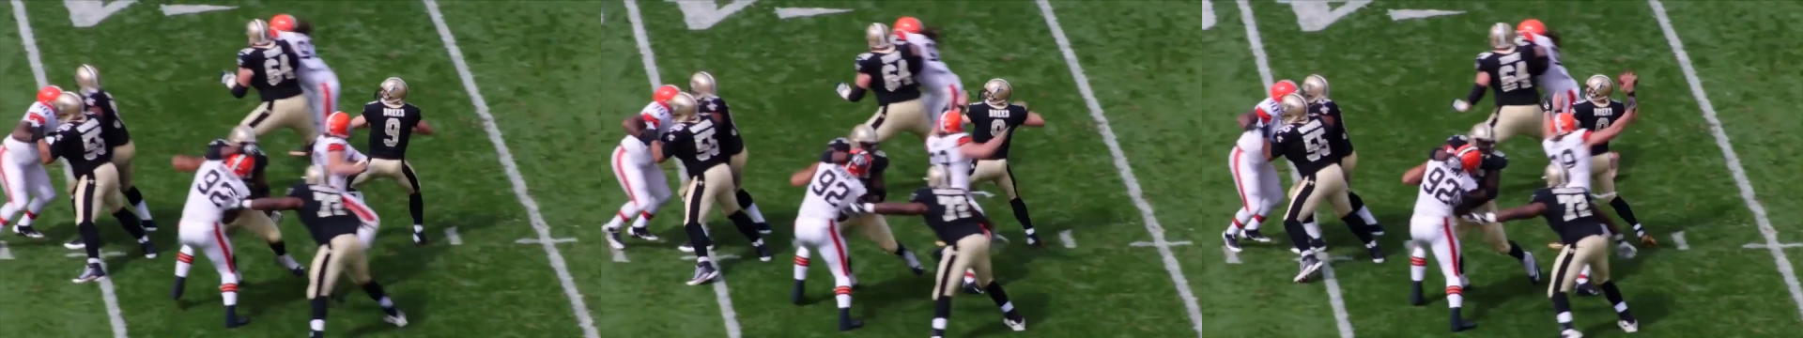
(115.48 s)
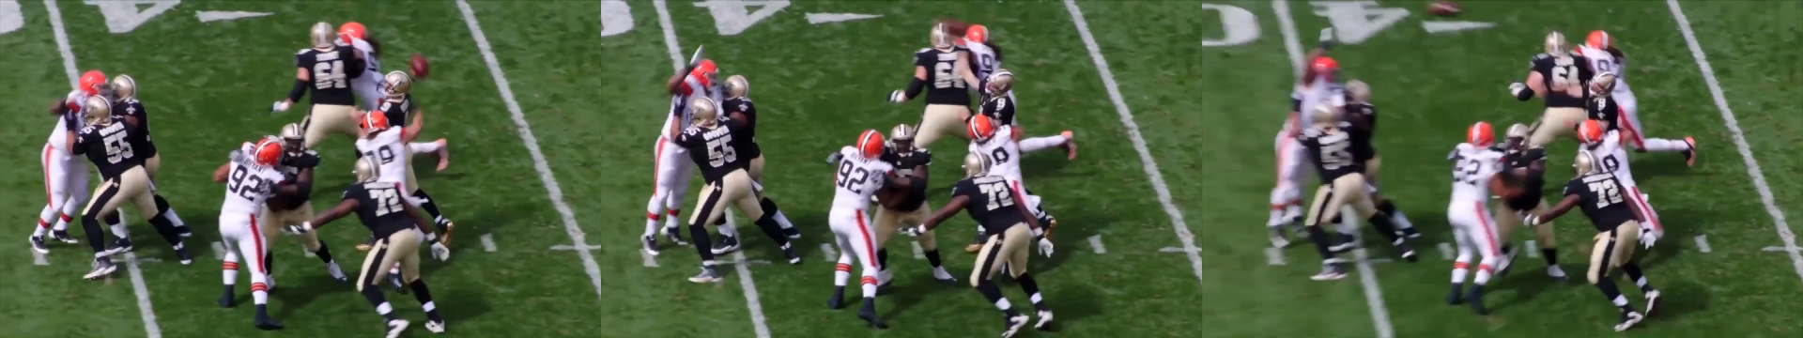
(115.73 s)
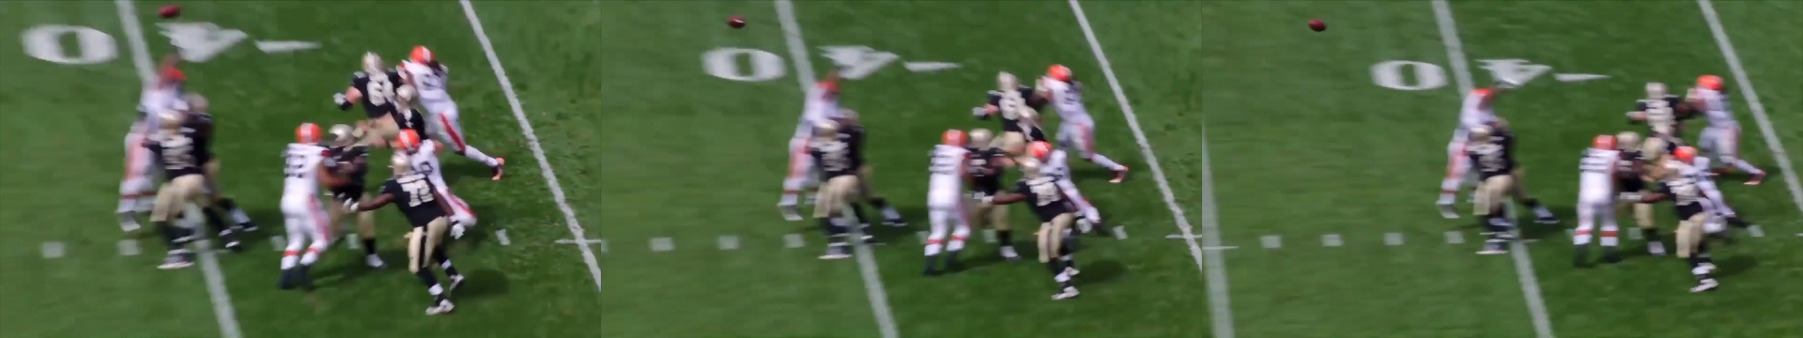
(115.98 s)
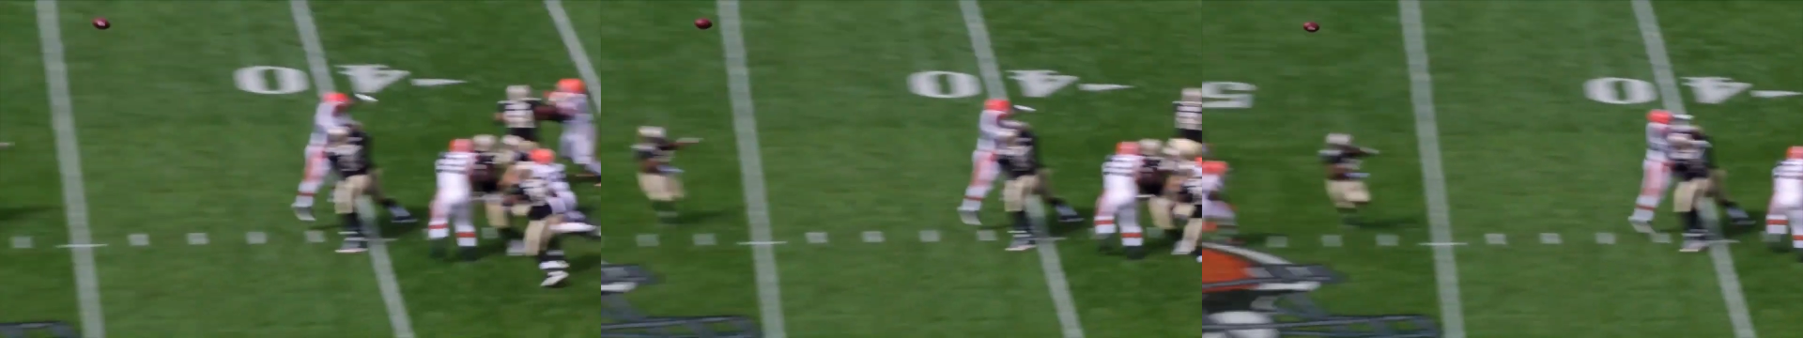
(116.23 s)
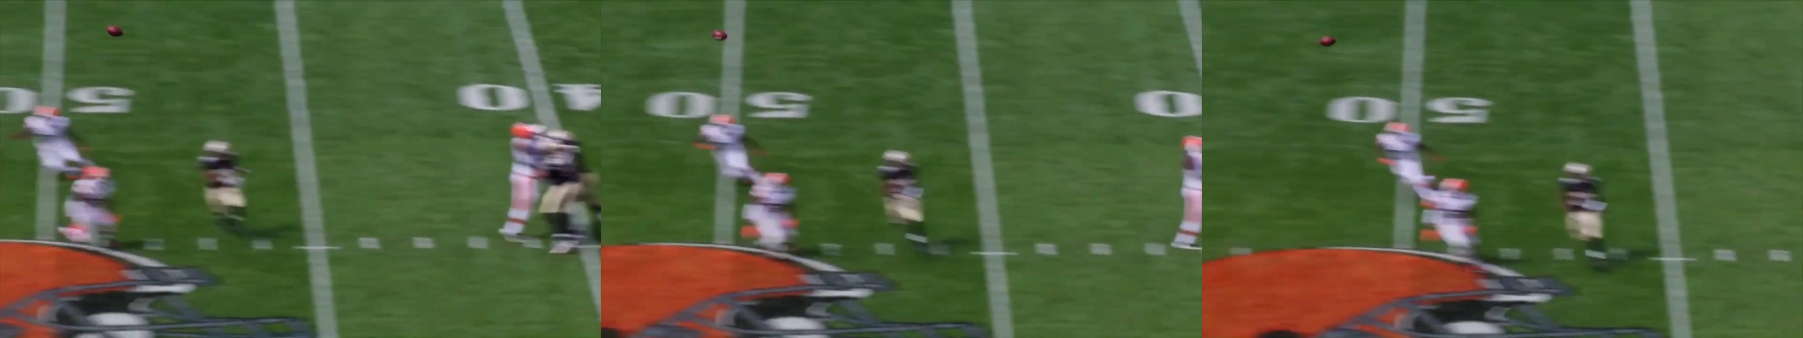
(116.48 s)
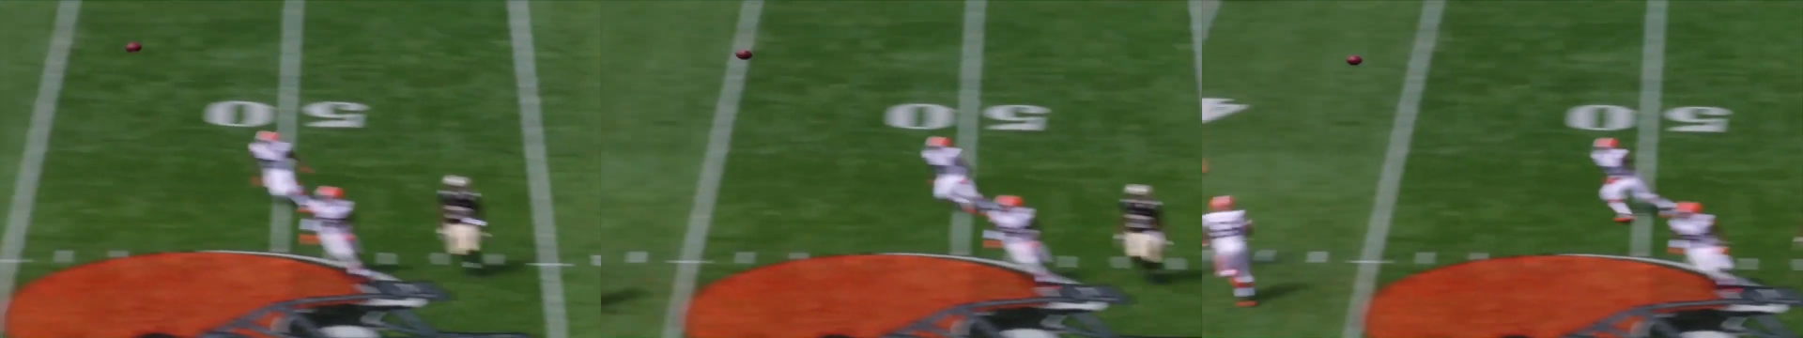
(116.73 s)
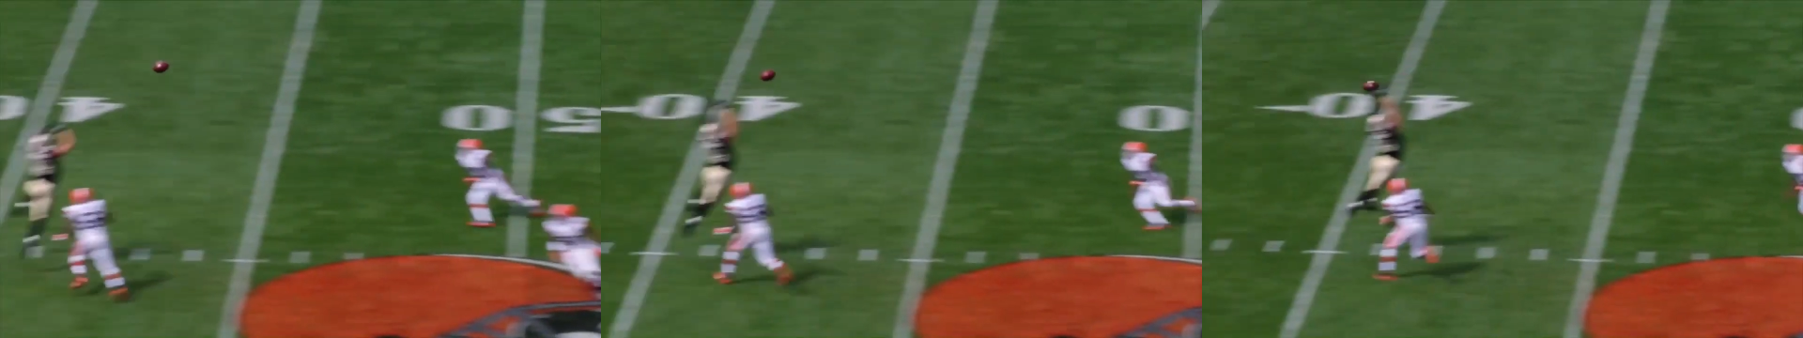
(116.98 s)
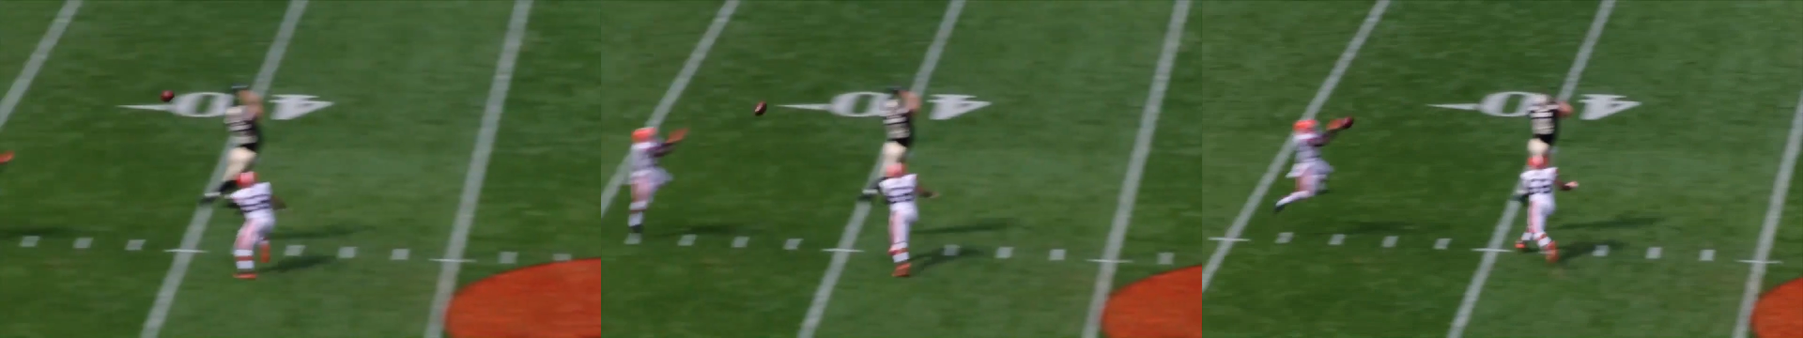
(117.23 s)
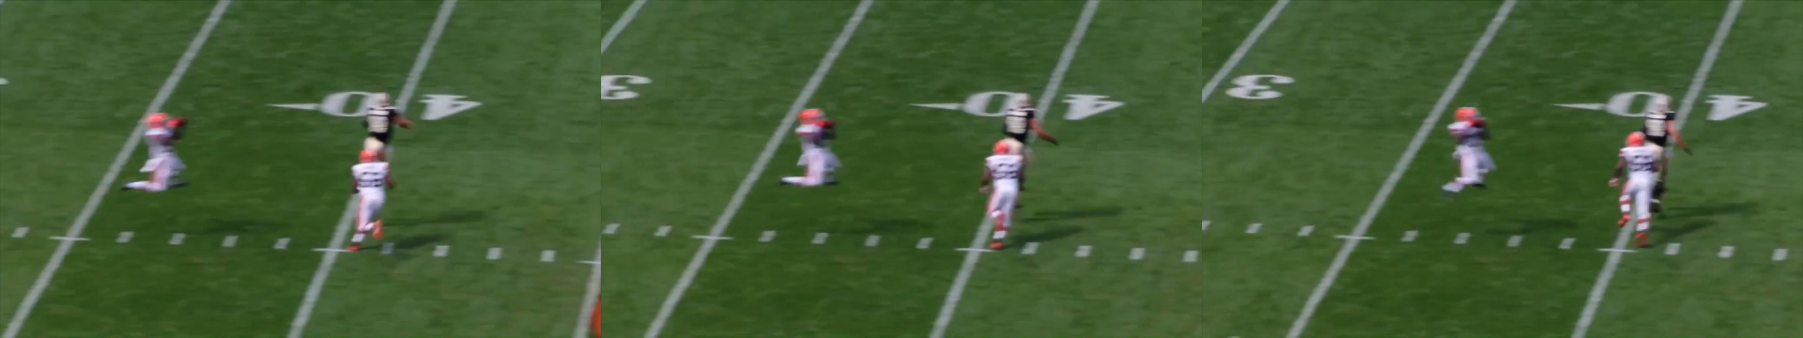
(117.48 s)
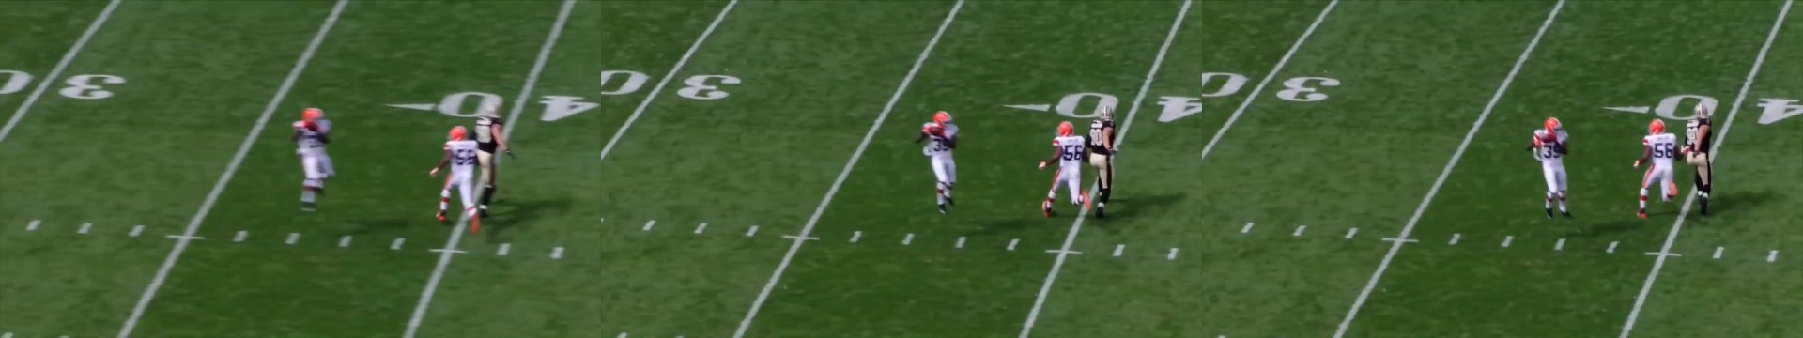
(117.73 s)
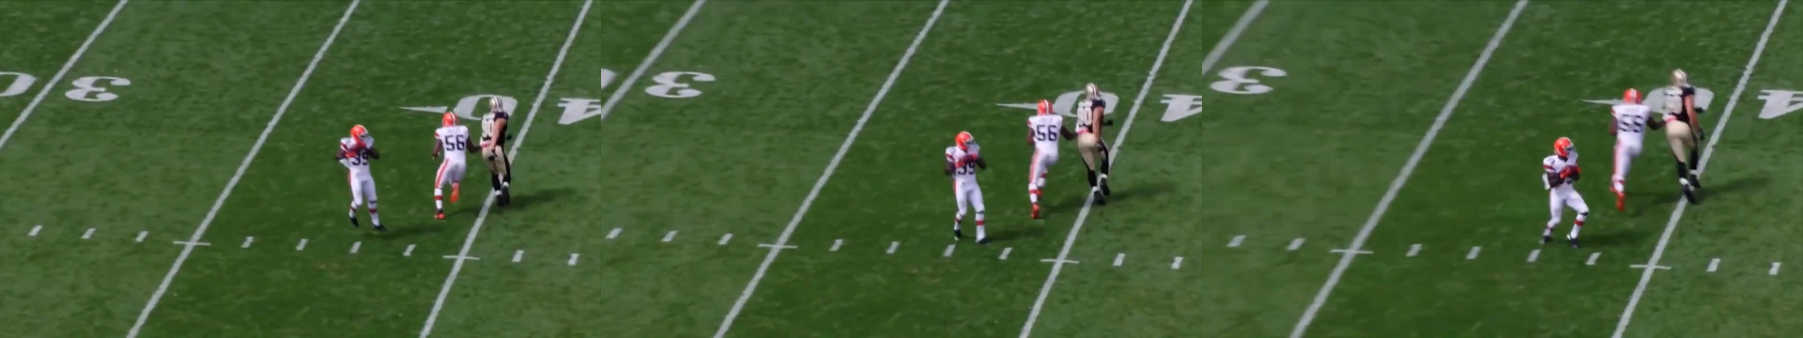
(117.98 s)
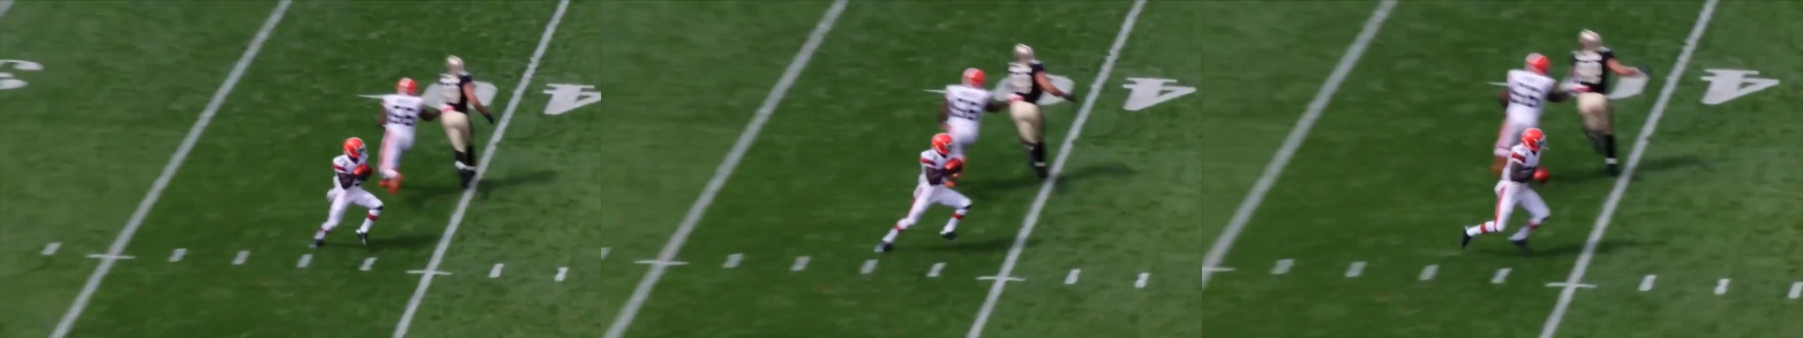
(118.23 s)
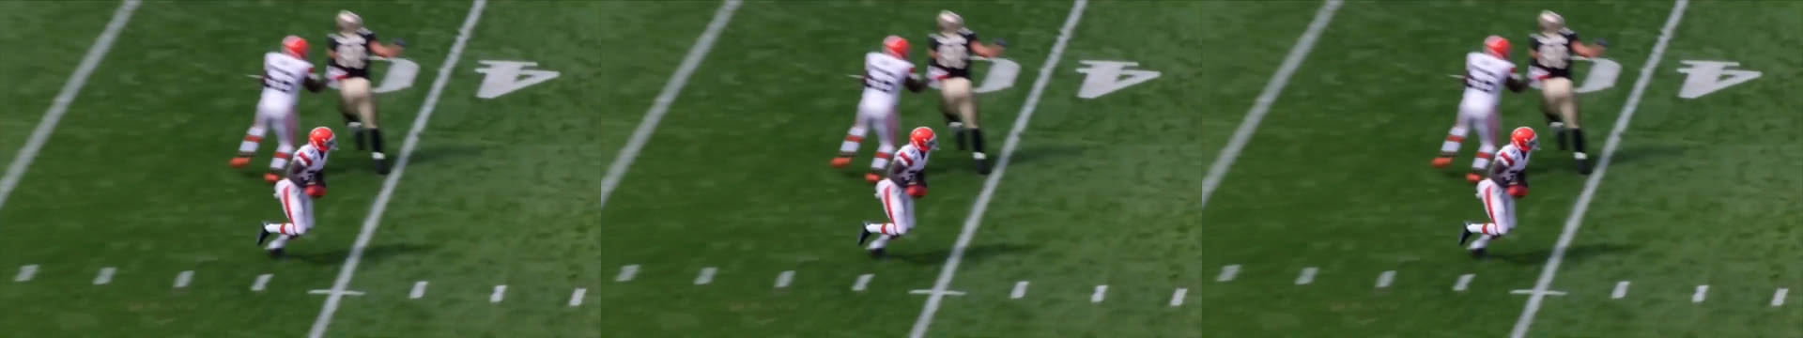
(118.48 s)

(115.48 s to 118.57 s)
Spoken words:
(no speaker visible)